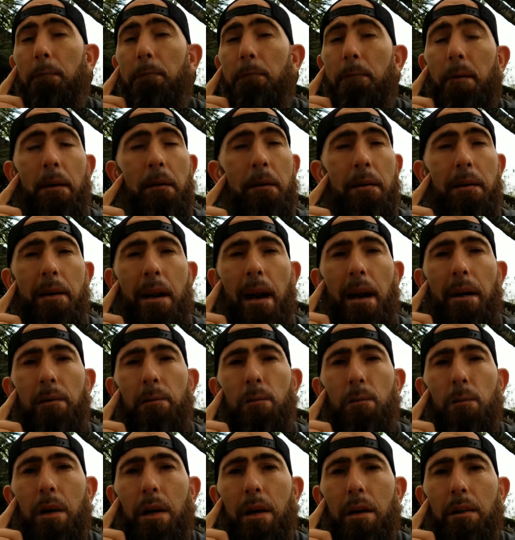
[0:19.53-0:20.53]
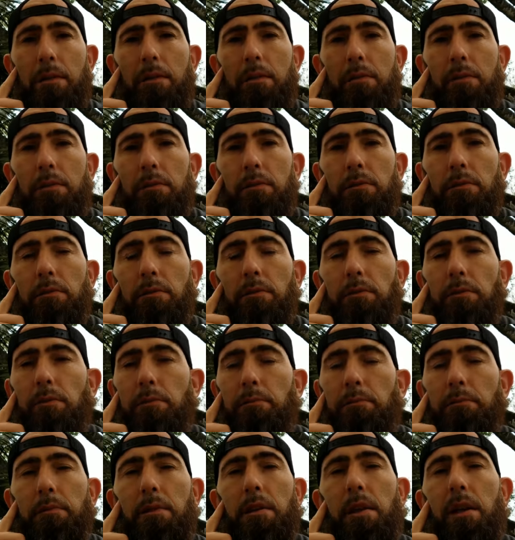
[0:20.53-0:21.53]
very nice weather,
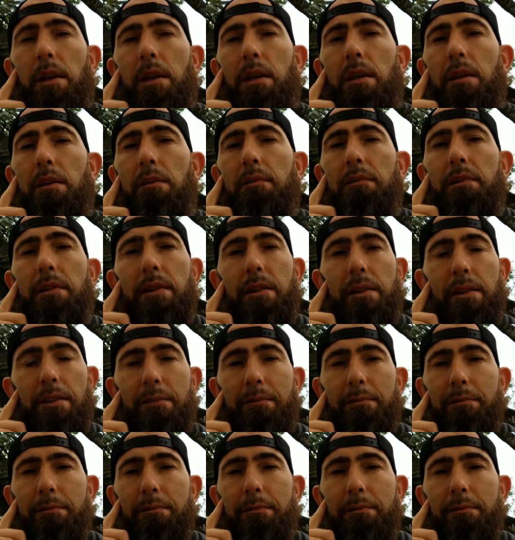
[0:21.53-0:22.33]
loving it.